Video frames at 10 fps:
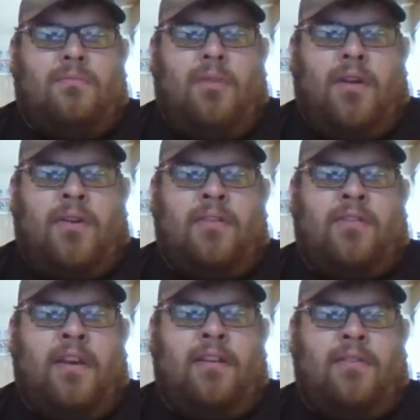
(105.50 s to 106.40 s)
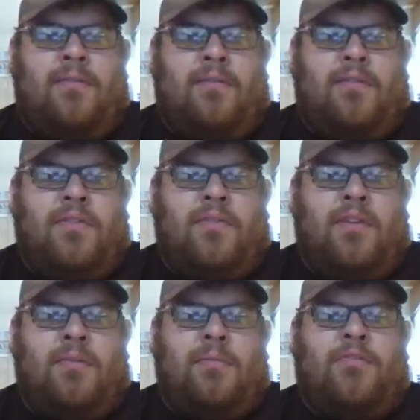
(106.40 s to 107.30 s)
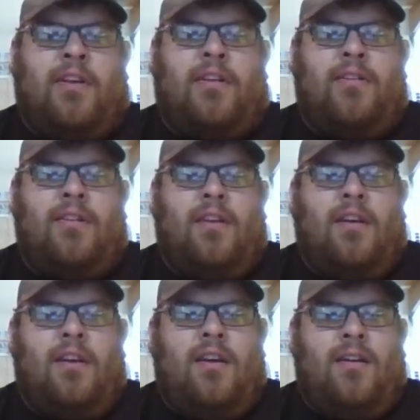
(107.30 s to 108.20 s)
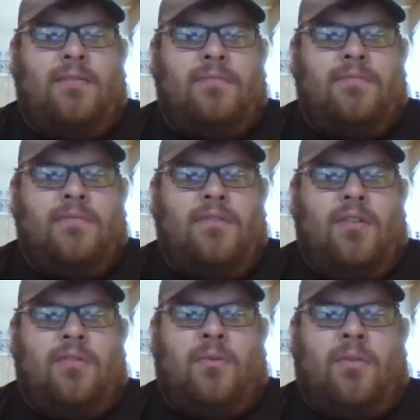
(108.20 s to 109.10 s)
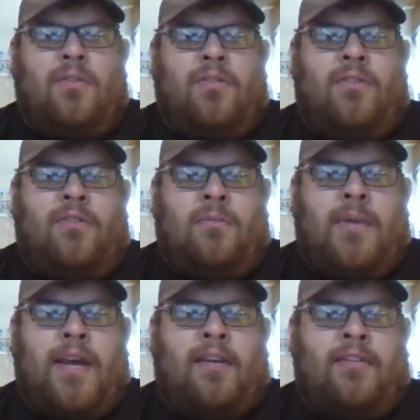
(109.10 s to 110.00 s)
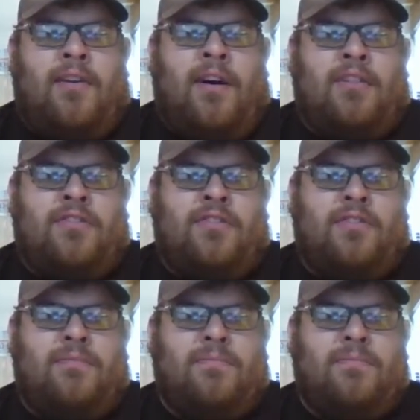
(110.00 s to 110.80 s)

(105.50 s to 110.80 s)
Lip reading: A good 10 to 15% of the world is using Macintosh.